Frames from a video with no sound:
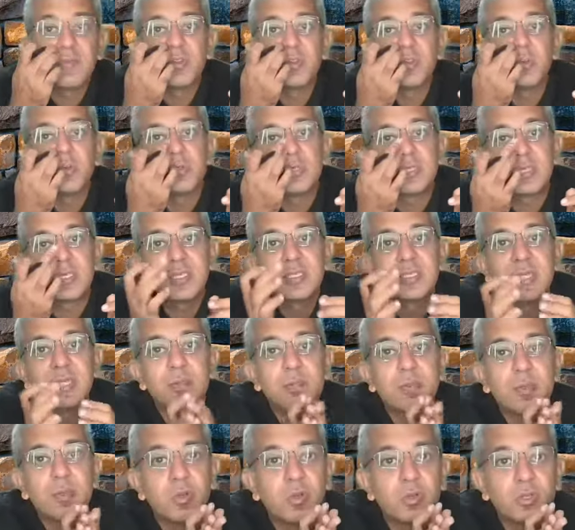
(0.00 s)
Those guys have
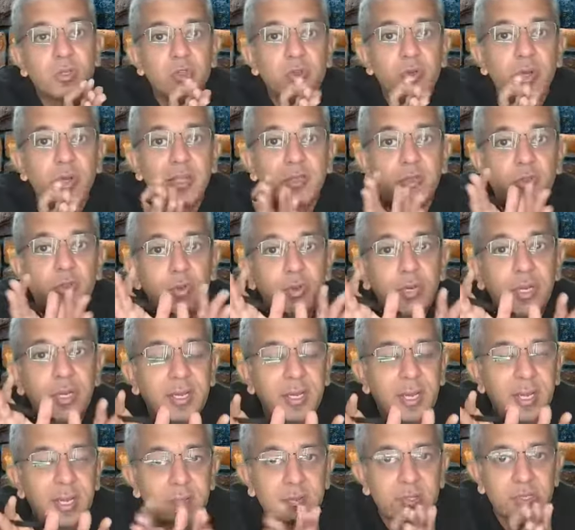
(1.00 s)
been on strike 3
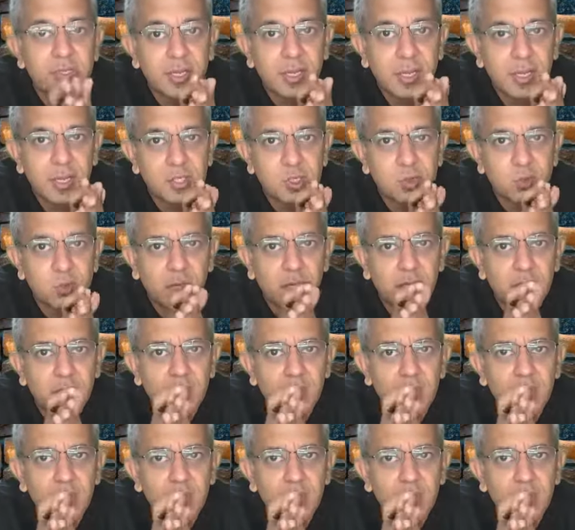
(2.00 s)
times in last 1 year.